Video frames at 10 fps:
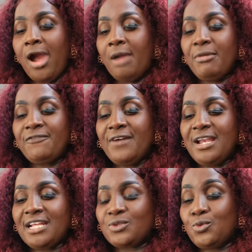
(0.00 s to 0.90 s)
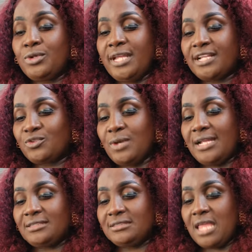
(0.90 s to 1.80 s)
Me follow two next
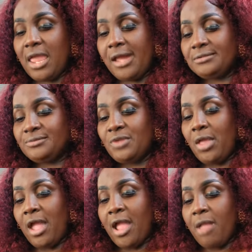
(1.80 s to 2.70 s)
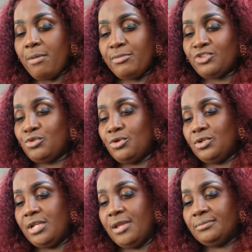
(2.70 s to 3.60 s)
one. Let me show
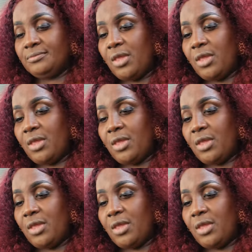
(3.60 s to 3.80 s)
you them.